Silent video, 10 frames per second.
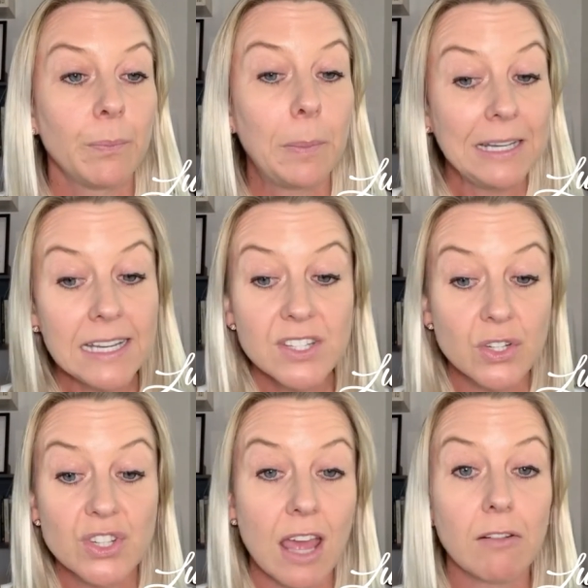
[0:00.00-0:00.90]
Please
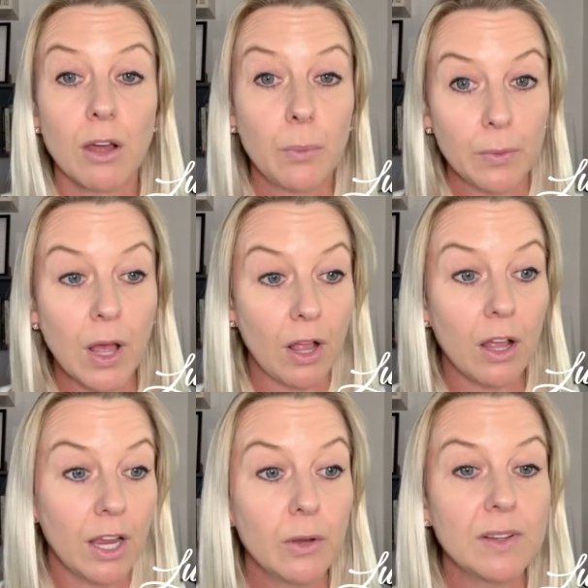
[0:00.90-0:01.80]
do share.
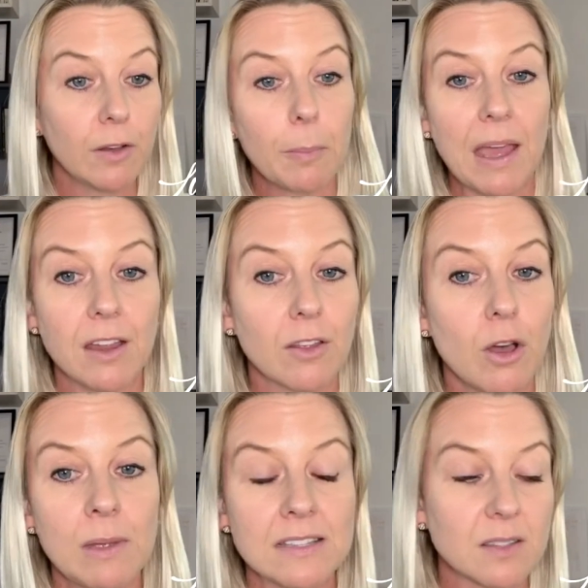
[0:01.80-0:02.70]
I always look back at the
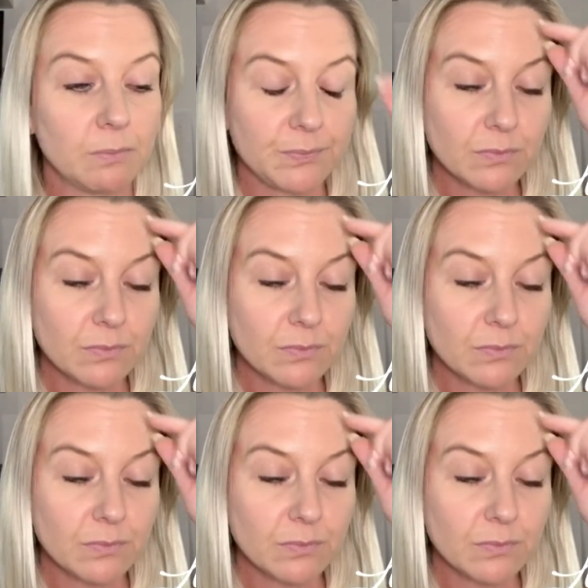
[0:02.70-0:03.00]
comments.